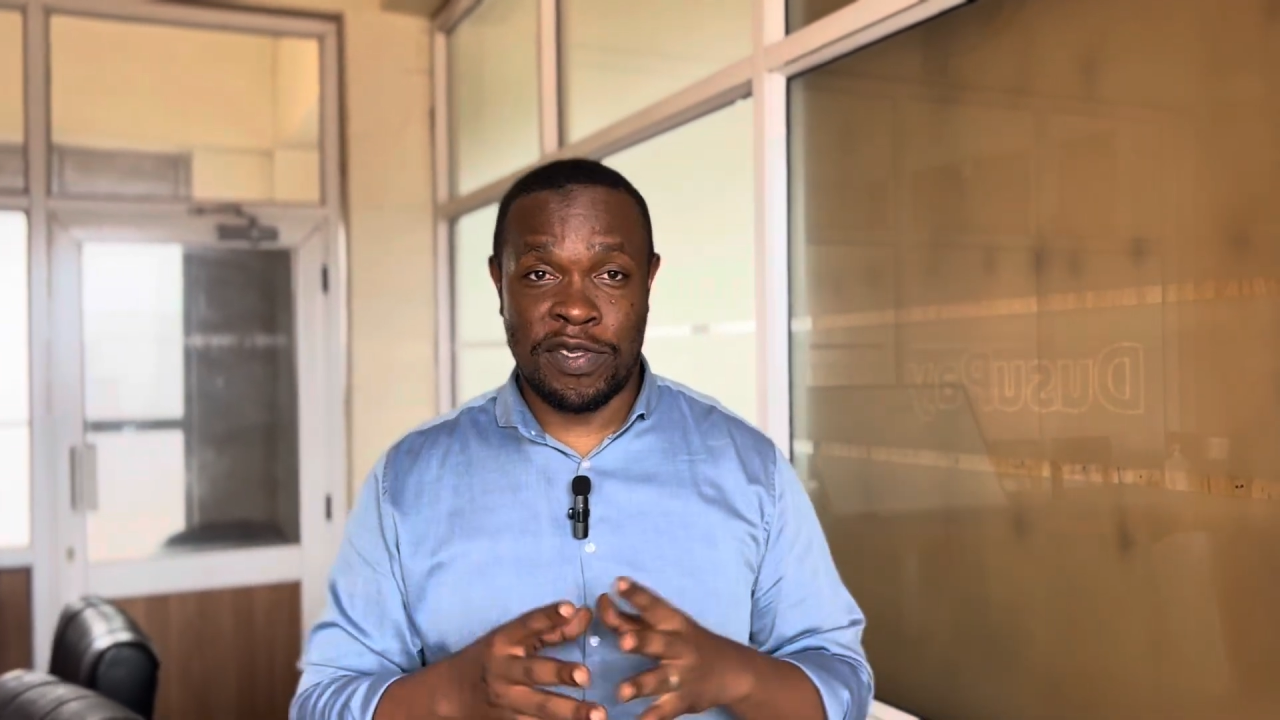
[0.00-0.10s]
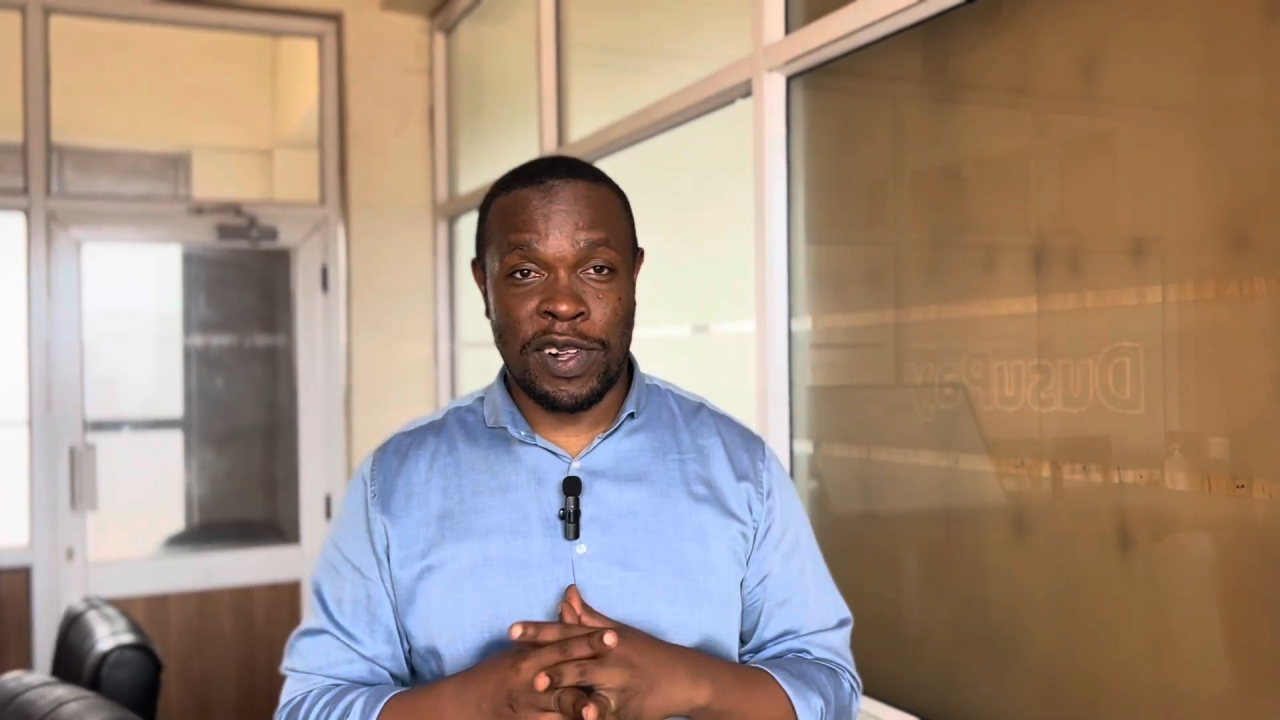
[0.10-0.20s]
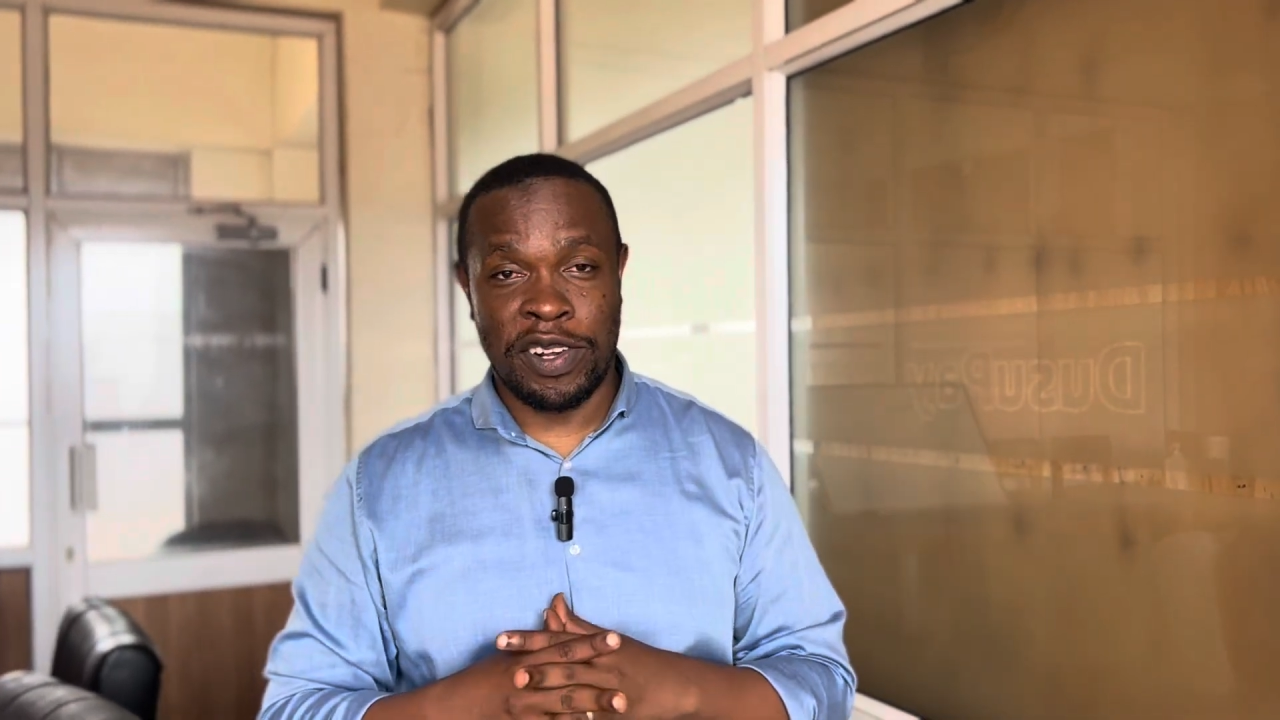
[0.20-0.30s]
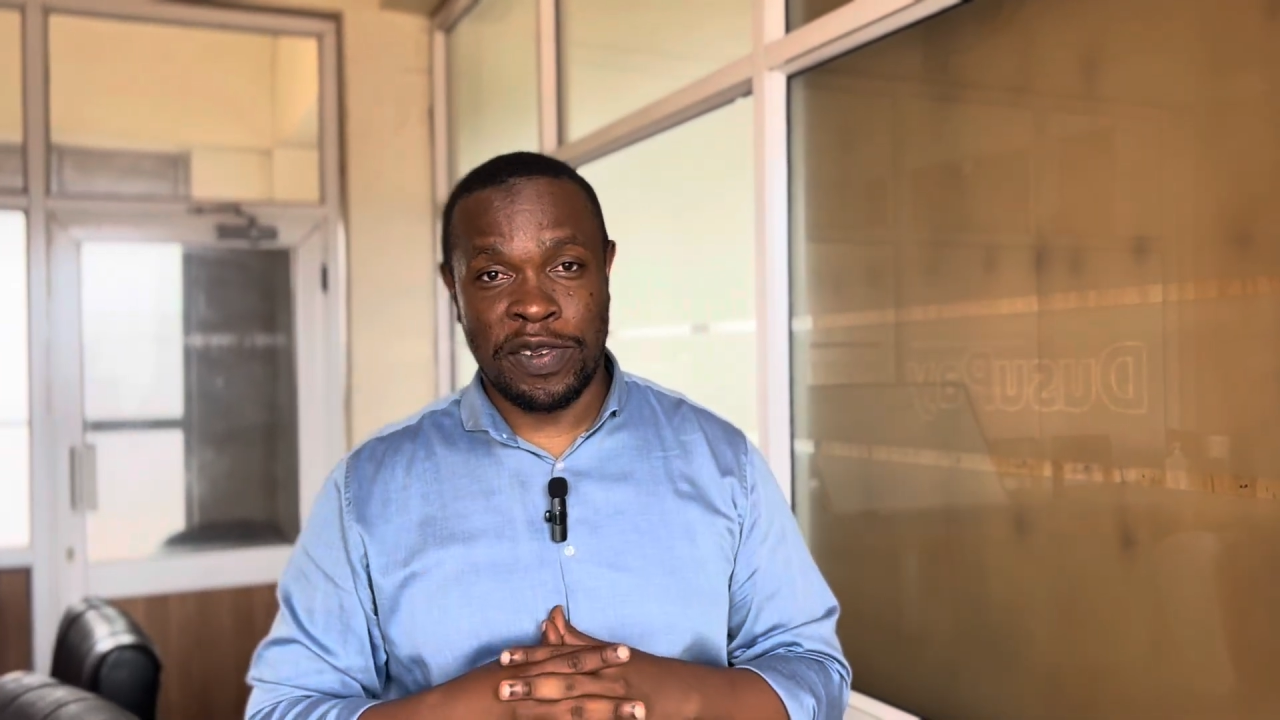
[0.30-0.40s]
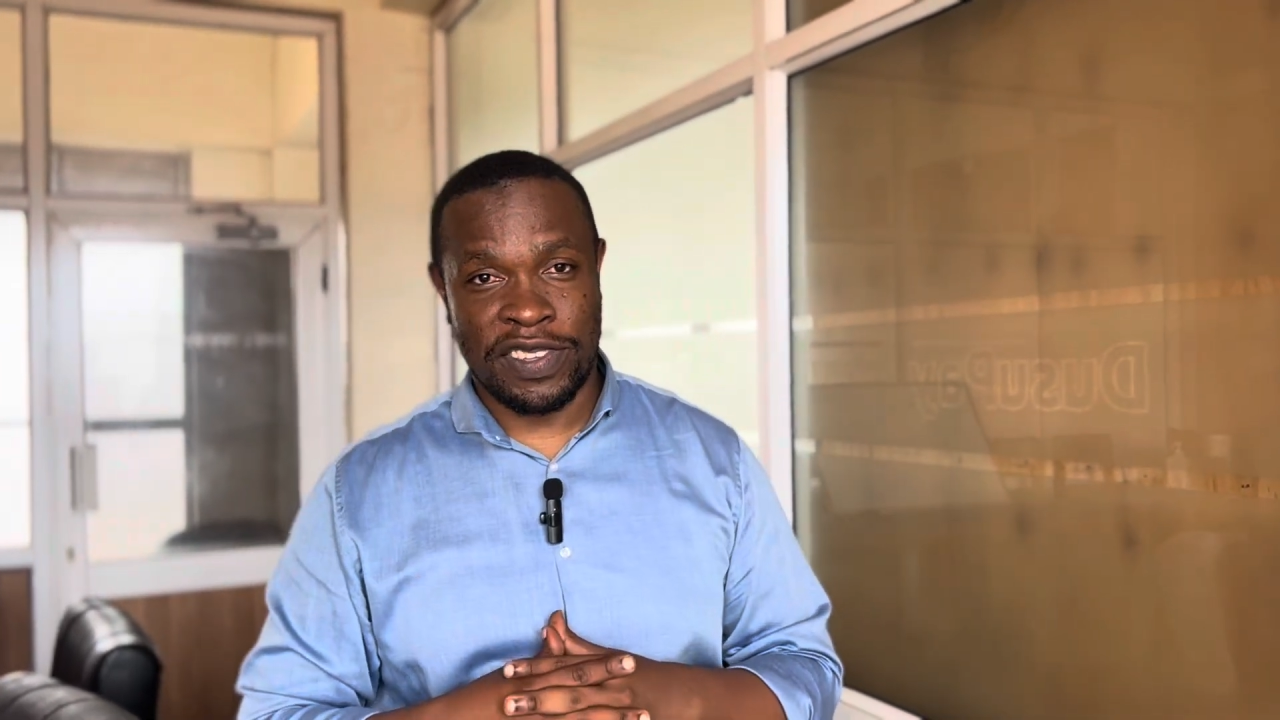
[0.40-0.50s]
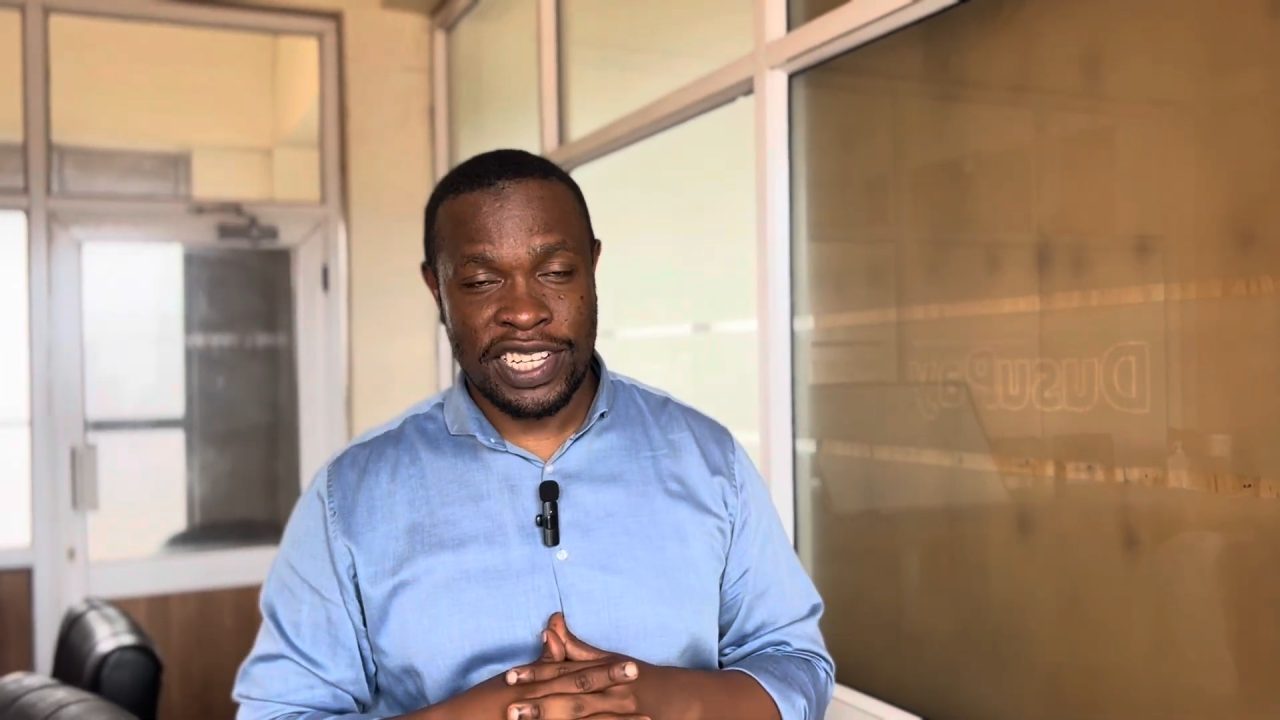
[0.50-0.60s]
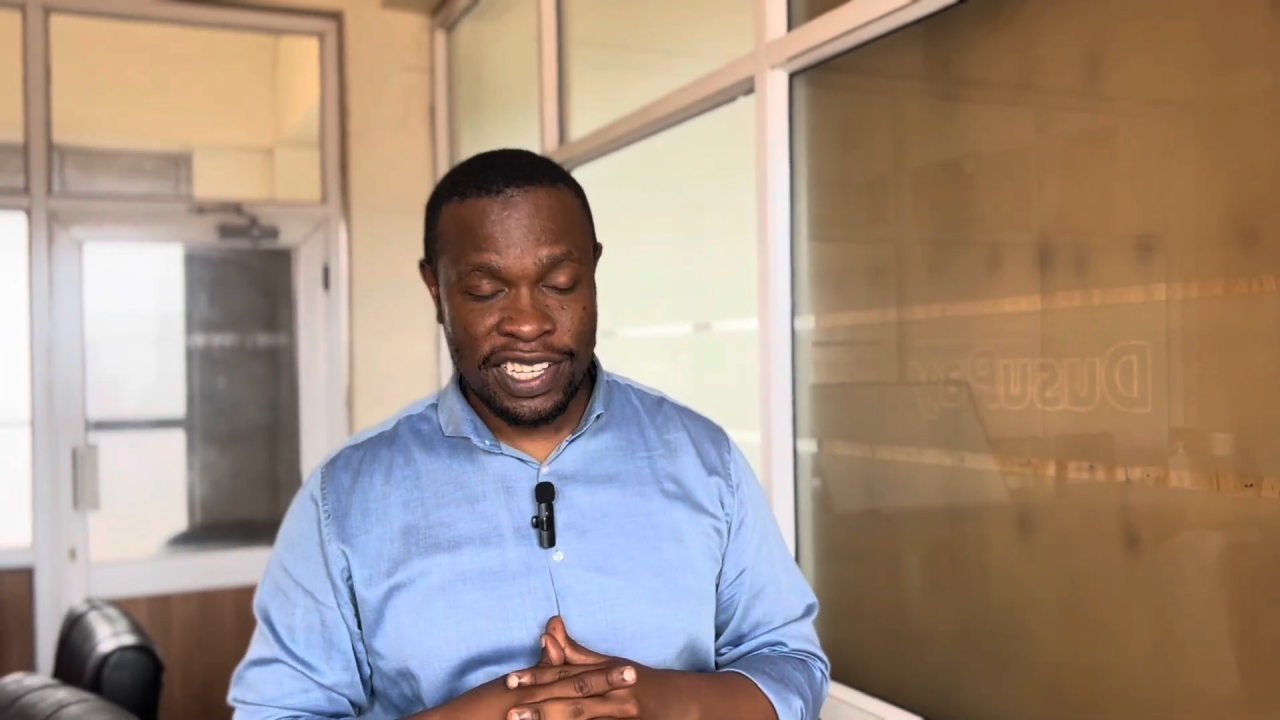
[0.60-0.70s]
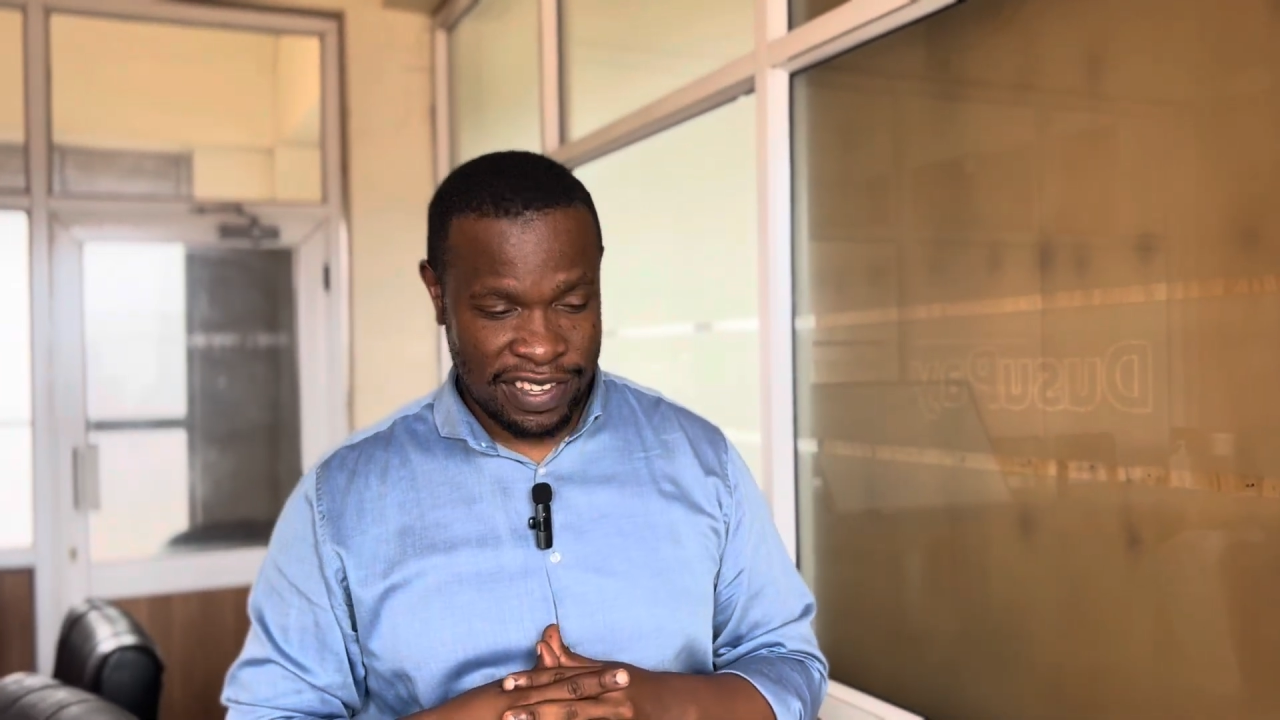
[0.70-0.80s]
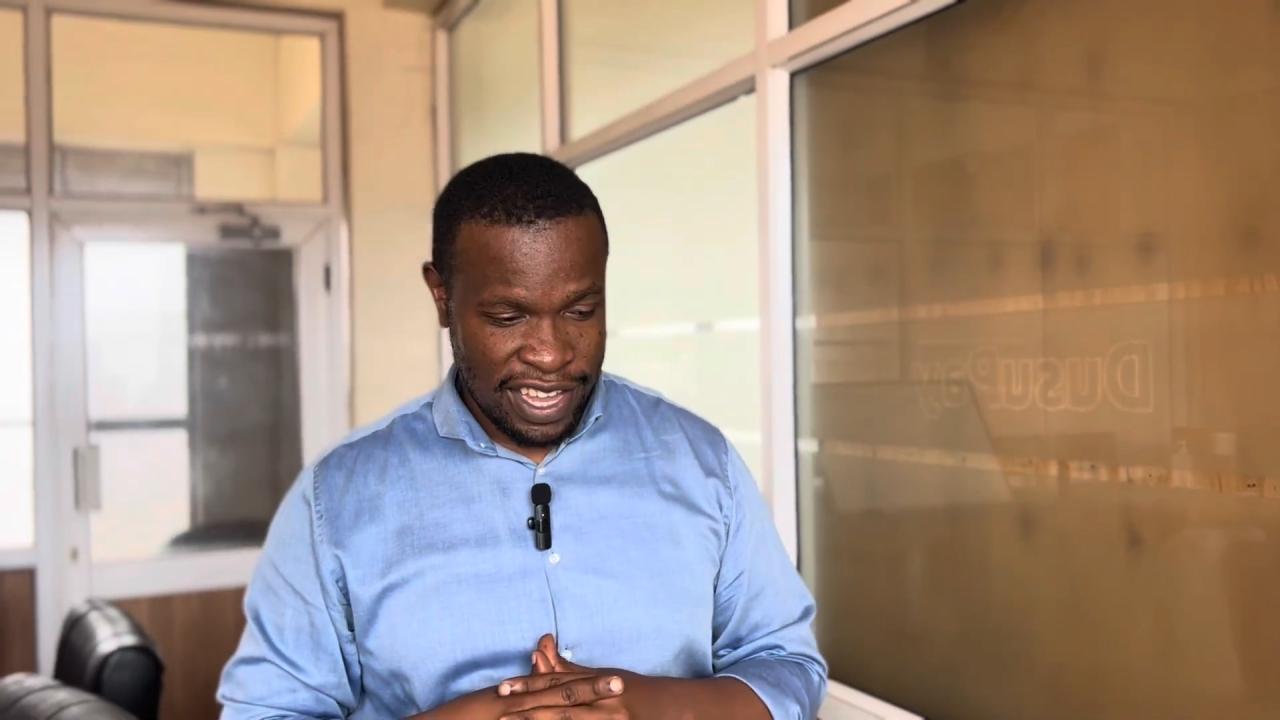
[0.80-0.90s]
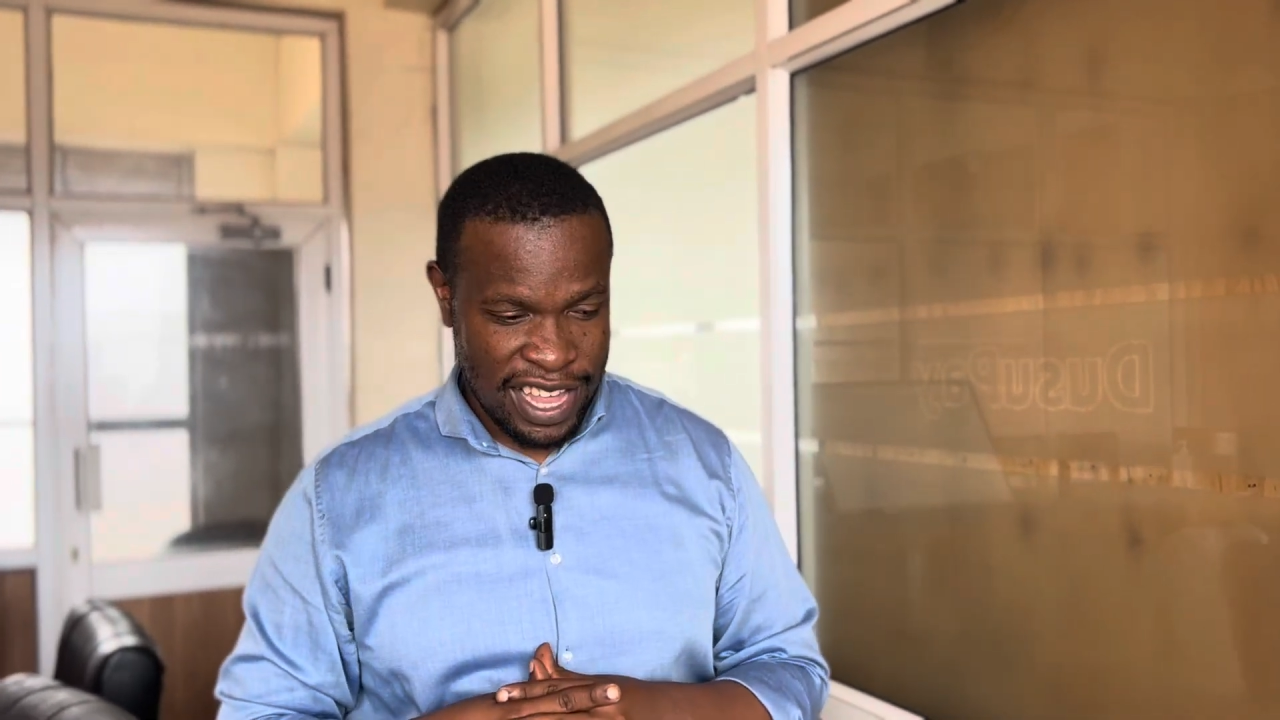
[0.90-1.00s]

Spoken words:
world of sales,